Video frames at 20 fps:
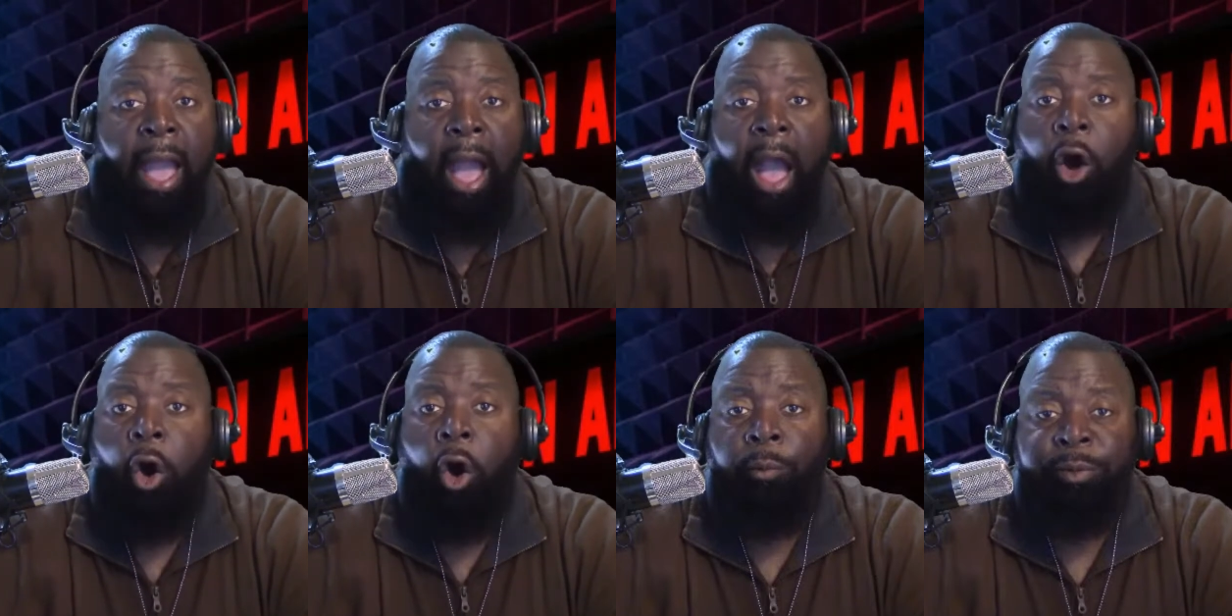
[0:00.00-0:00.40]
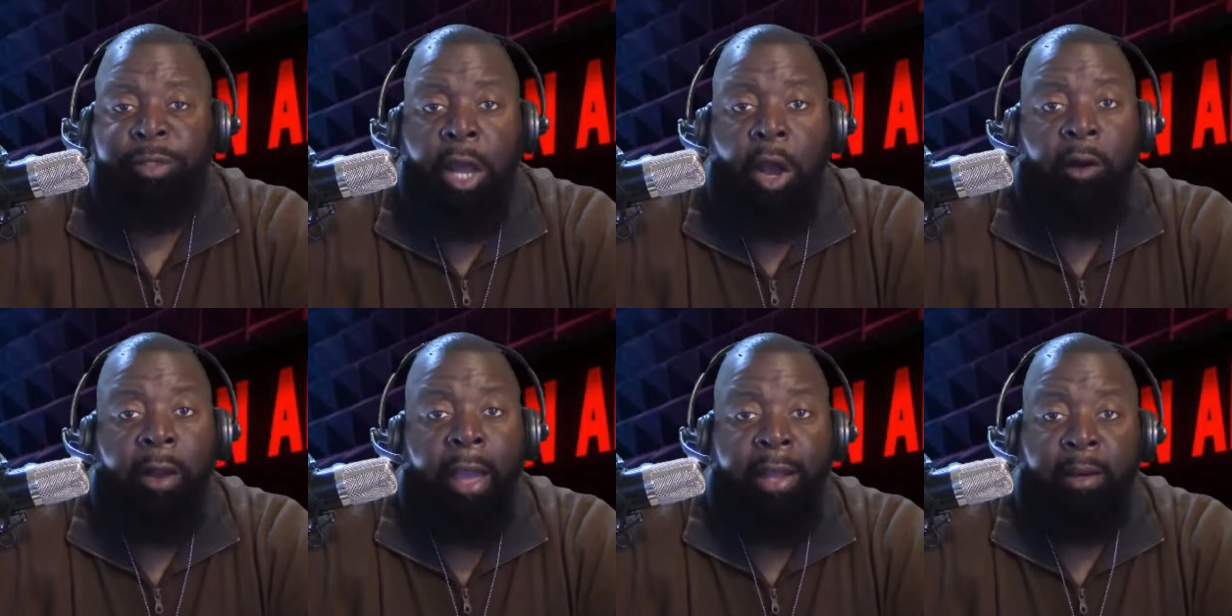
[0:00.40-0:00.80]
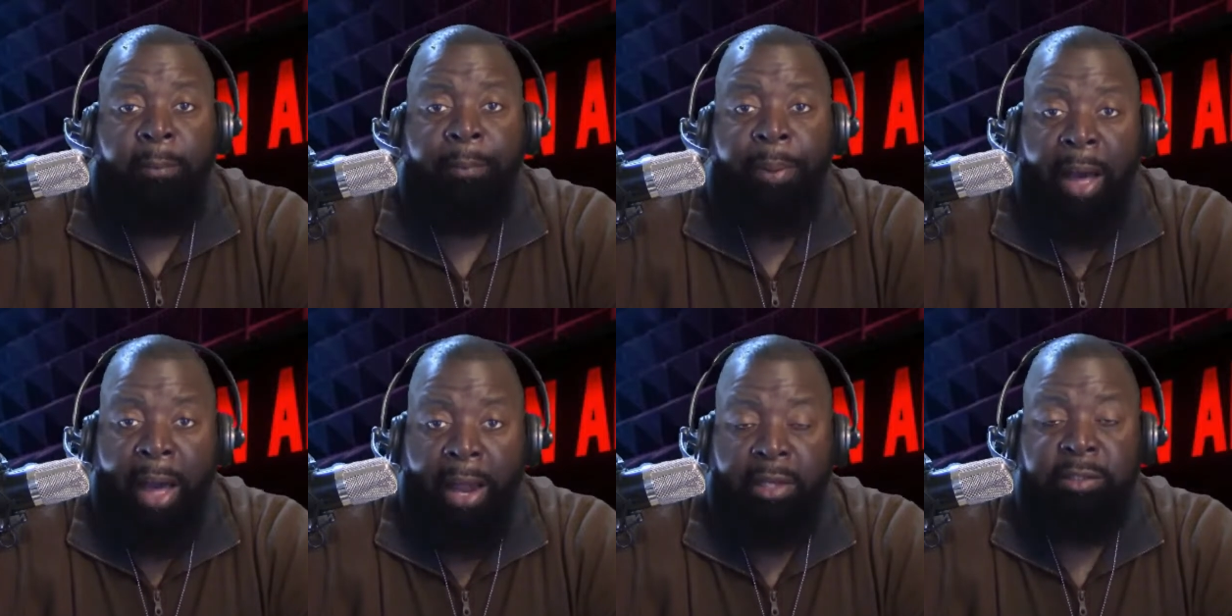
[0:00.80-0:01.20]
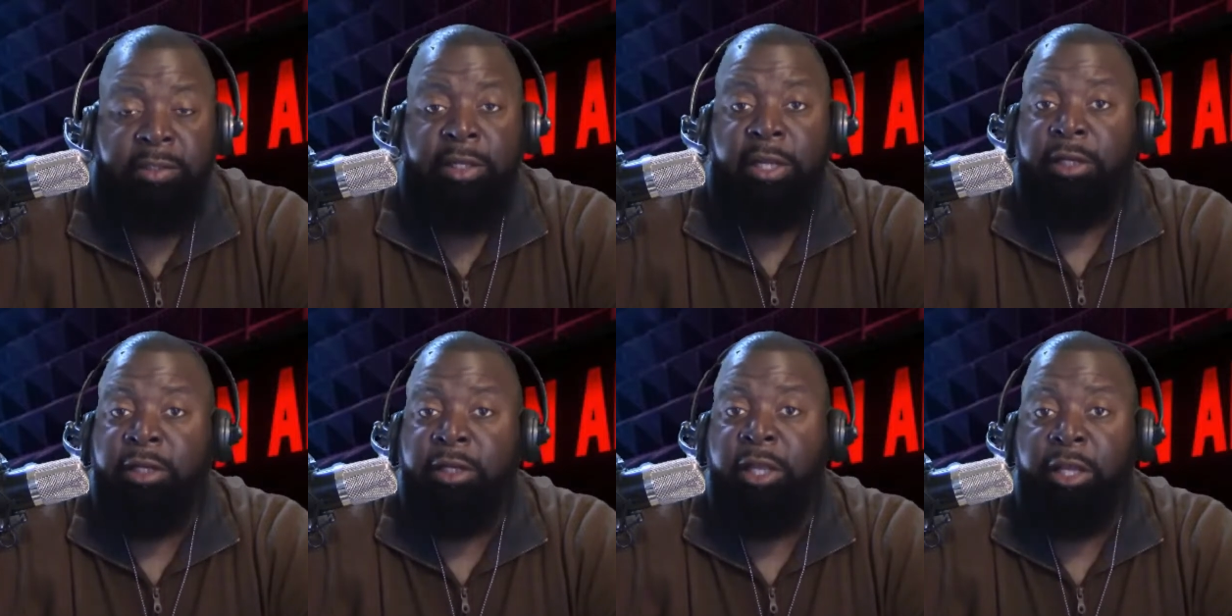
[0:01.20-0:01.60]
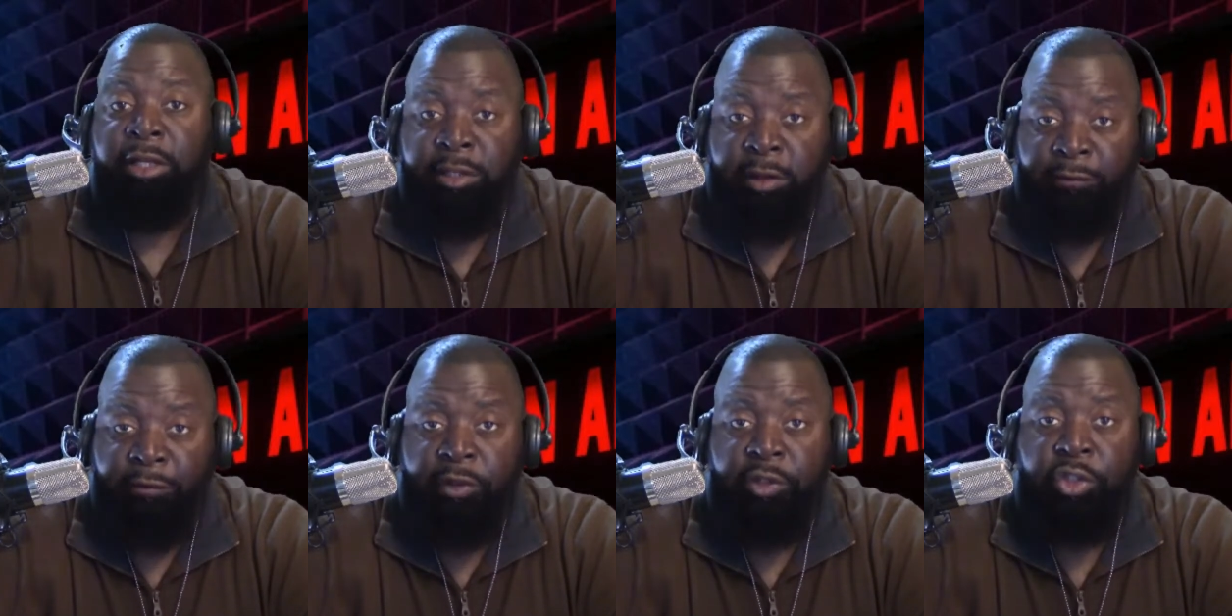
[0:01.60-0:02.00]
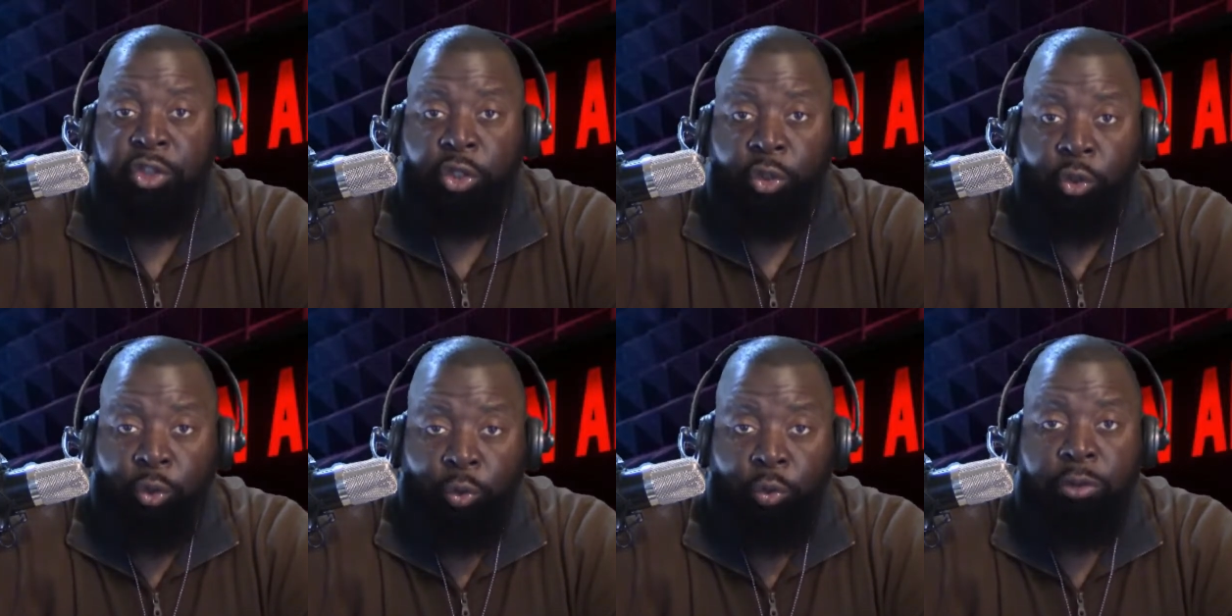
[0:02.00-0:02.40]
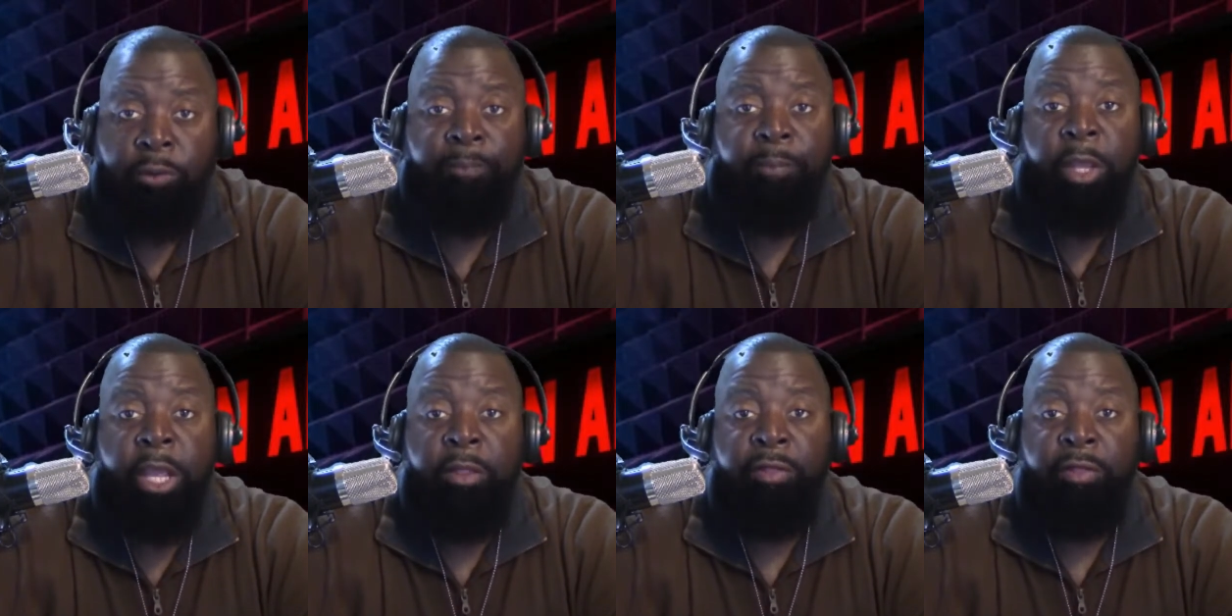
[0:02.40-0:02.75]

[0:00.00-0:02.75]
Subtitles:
I hope y'all got a policy at these different schools